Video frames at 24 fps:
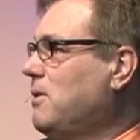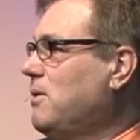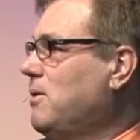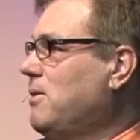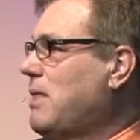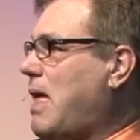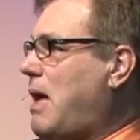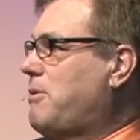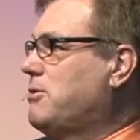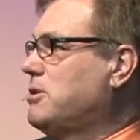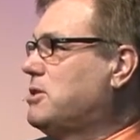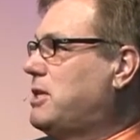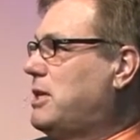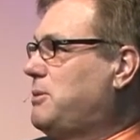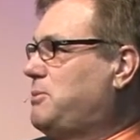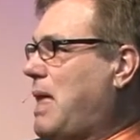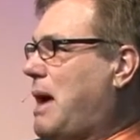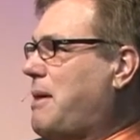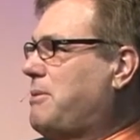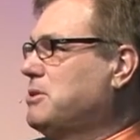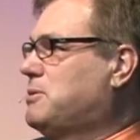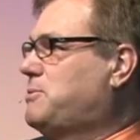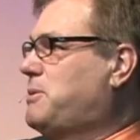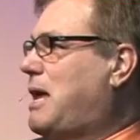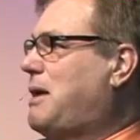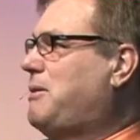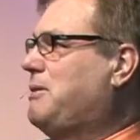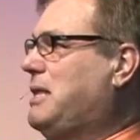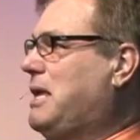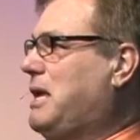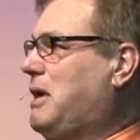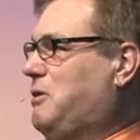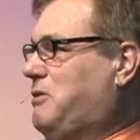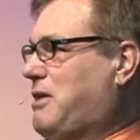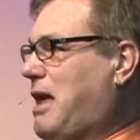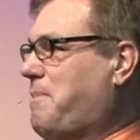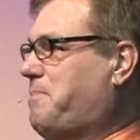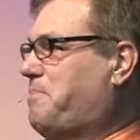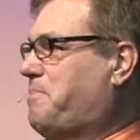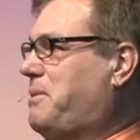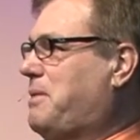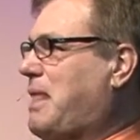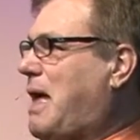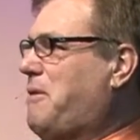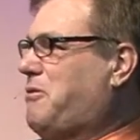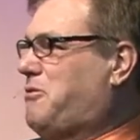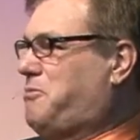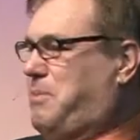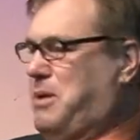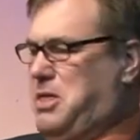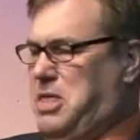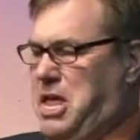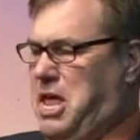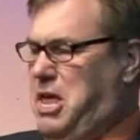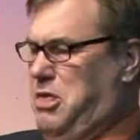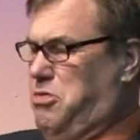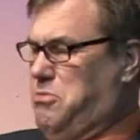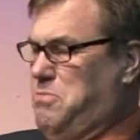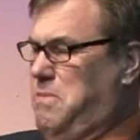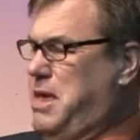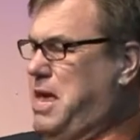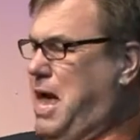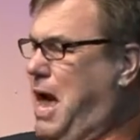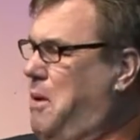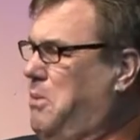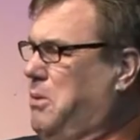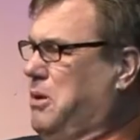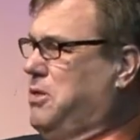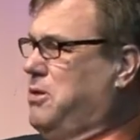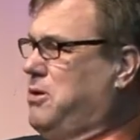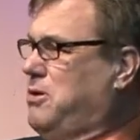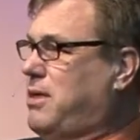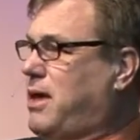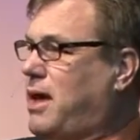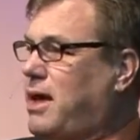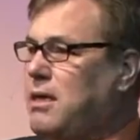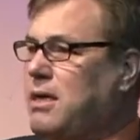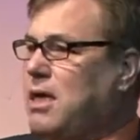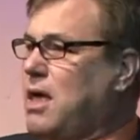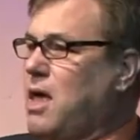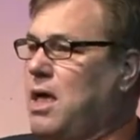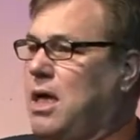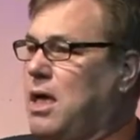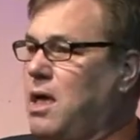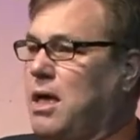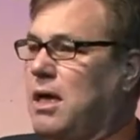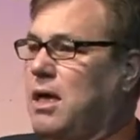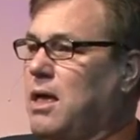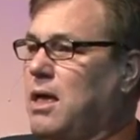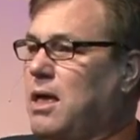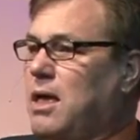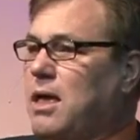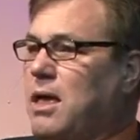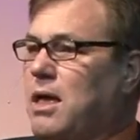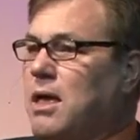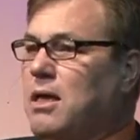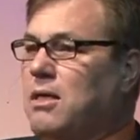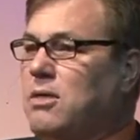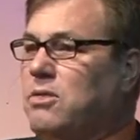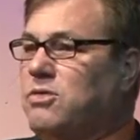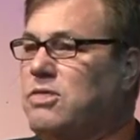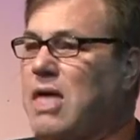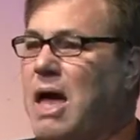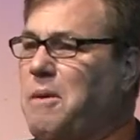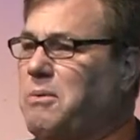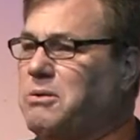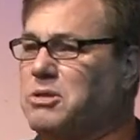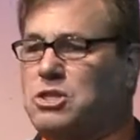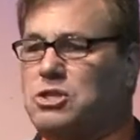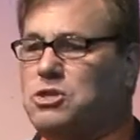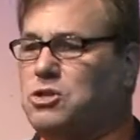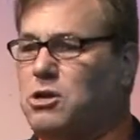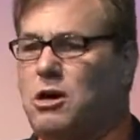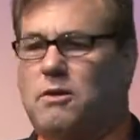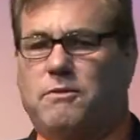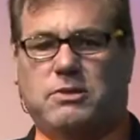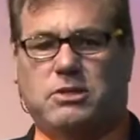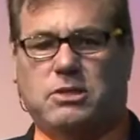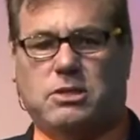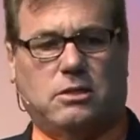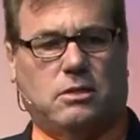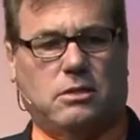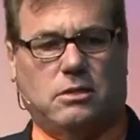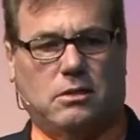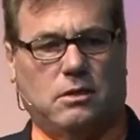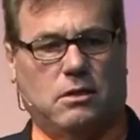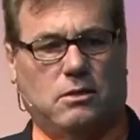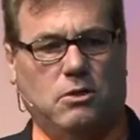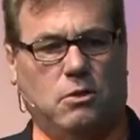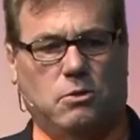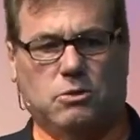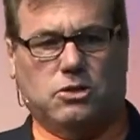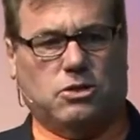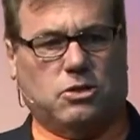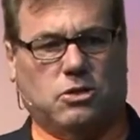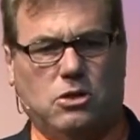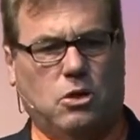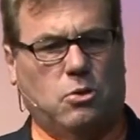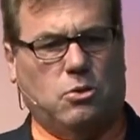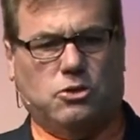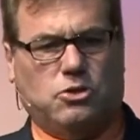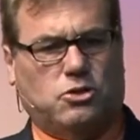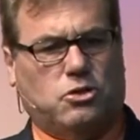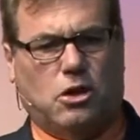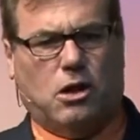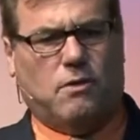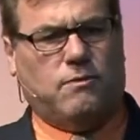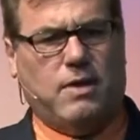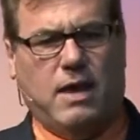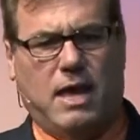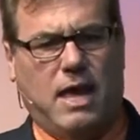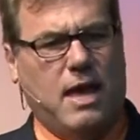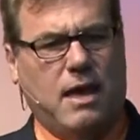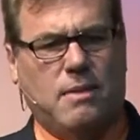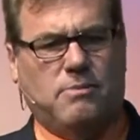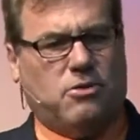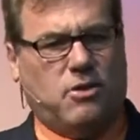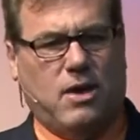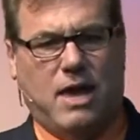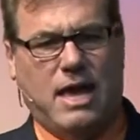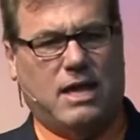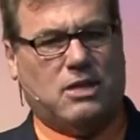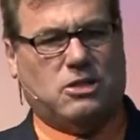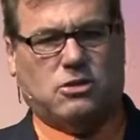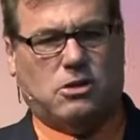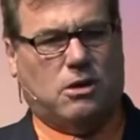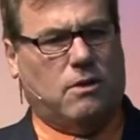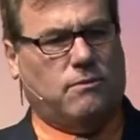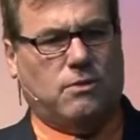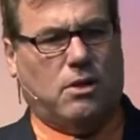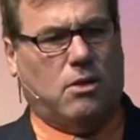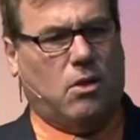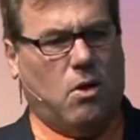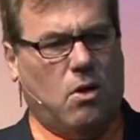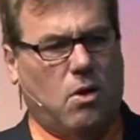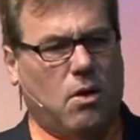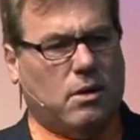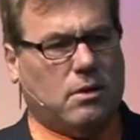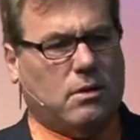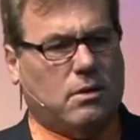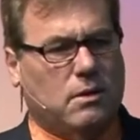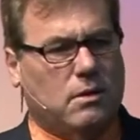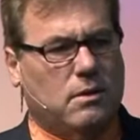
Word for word: That was, that was, that, that, that's beneath me. I wouldn't do that. That was service. You were, you were serving him so he could serve the Lord.